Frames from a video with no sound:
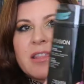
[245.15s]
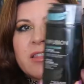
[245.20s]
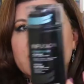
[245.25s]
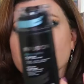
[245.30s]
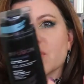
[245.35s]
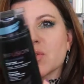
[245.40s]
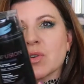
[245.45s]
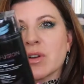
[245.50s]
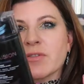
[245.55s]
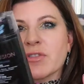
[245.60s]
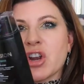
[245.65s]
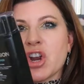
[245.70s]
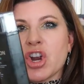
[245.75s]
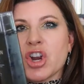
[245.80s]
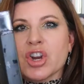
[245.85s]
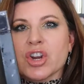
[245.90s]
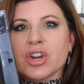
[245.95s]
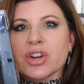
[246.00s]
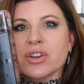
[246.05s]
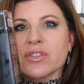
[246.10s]
They're sort of
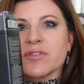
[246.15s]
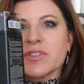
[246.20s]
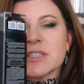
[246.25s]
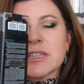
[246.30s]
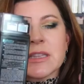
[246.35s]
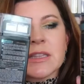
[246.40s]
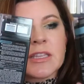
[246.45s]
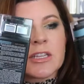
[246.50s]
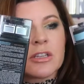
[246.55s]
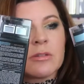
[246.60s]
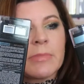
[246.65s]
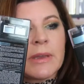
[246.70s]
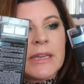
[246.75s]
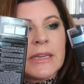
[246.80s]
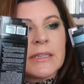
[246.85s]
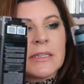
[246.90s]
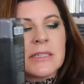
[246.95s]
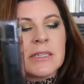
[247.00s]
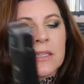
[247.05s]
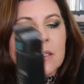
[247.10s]
curved a little
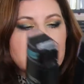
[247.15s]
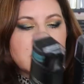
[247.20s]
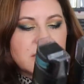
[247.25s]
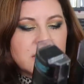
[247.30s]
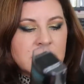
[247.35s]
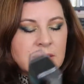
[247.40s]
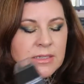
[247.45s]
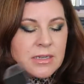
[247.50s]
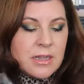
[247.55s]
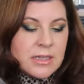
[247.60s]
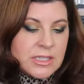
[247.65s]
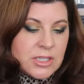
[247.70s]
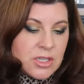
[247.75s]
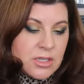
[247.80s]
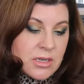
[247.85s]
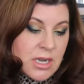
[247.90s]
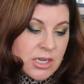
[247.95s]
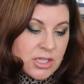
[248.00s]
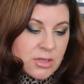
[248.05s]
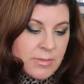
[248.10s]
bit. It's not,
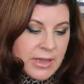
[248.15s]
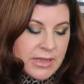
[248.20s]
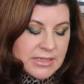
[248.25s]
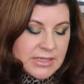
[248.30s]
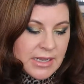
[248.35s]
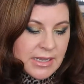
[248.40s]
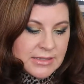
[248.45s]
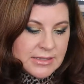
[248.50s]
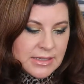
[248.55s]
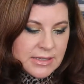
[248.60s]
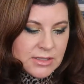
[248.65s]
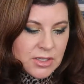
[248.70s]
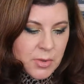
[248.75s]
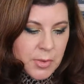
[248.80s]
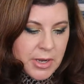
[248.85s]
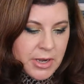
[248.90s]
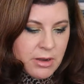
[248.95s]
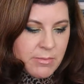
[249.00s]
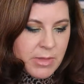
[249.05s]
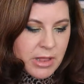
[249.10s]
not too bad size. It has
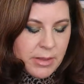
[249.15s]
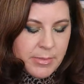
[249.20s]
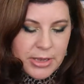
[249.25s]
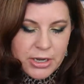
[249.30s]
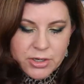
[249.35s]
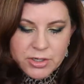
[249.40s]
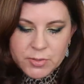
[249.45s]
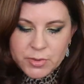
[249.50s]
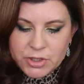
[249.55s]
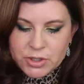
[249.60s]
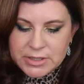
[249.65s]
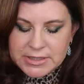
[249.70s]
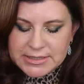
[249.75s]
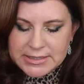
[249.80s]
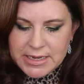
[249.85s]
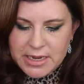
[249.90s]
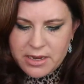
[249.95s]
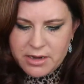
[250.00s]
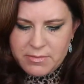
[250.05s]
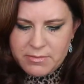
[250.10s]
300 millimeters, which is
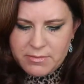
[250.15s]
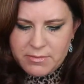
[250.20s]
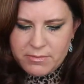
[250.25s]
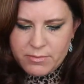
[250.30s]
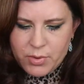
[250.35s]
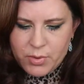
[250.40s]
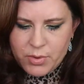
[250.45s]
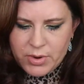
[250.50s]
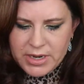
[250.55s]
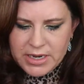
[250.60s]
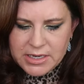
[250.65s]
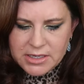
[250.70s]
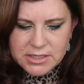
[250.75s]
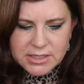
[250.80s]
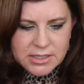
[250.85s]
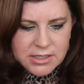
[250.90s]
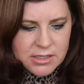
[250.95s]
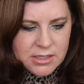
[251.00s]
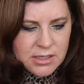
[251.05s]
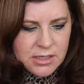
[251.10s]
10
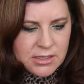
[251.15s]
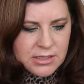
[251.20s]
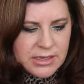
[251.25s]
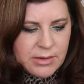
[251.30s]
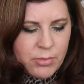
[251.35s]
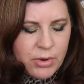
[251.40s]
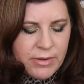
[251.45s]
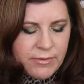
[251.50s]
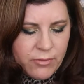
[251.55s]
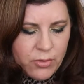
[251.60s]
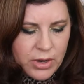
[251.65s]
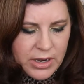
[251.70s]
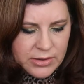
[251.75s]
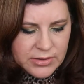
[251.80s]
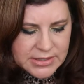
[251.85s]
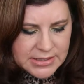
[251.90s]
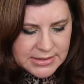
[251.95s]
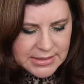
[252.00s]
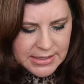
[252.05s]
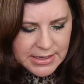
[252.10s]
point, 10.4
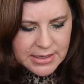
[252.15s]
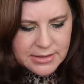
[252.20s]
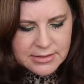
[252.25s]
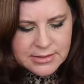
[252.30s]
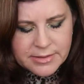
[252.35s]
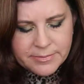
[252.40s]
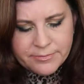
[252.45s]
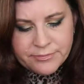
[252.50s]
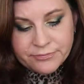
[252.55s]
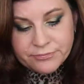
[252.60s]
ounces, I guess.